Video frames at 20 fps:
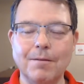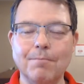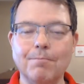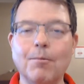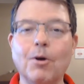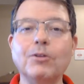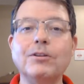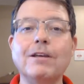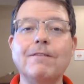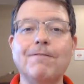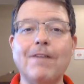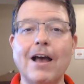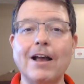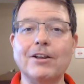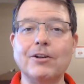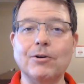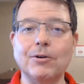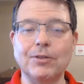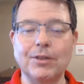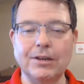
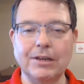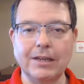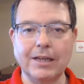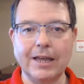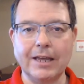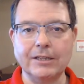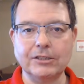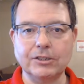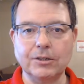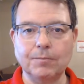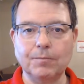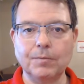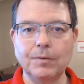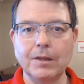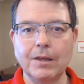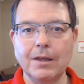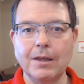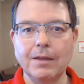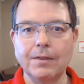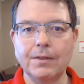Multi-factor authentication.
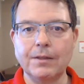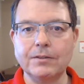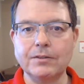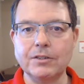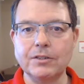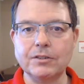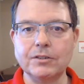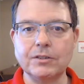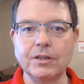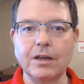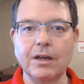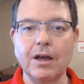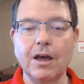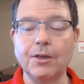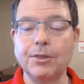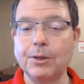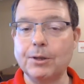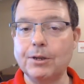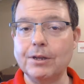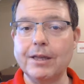This is
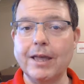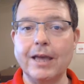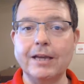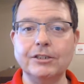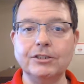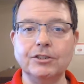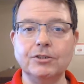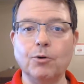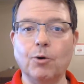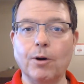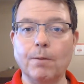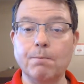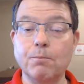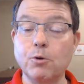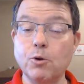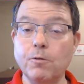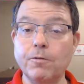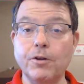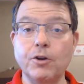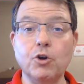authentication or
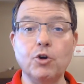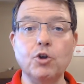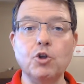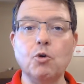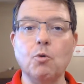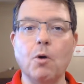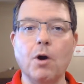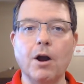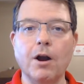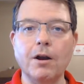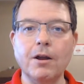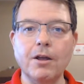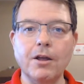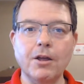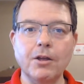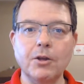proving who you are